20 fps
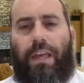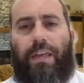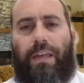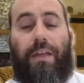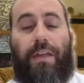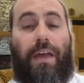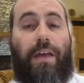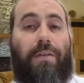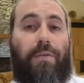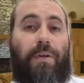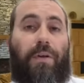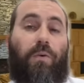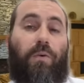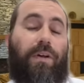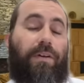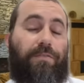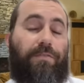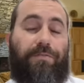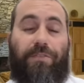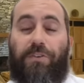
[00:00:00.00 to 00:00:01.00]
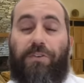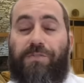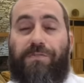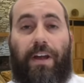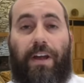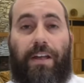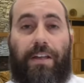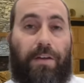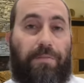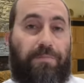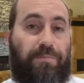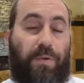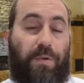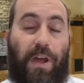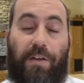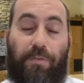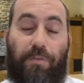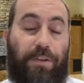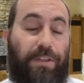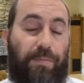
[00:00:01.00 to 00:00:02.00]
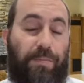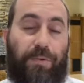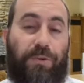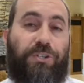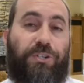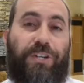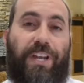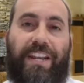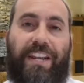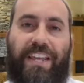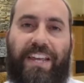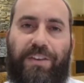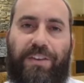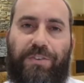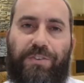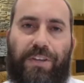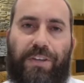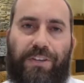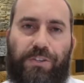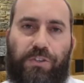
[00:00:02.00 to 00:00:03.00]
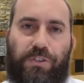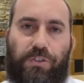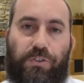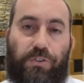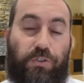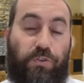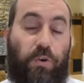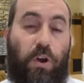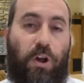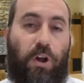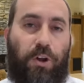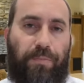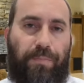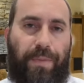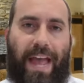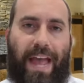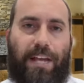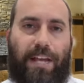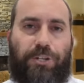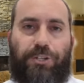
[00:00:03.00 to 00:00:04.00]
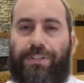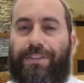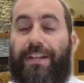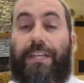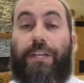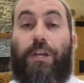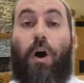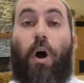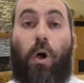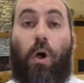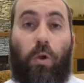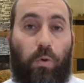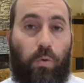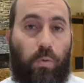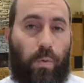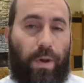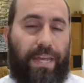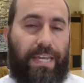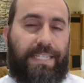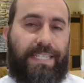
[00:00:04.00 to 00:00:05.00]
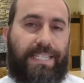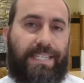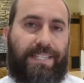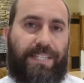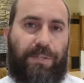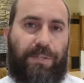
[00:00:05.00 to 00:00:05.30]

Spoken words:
Yeah, well, first of all, I really appreciate his strong passion that he always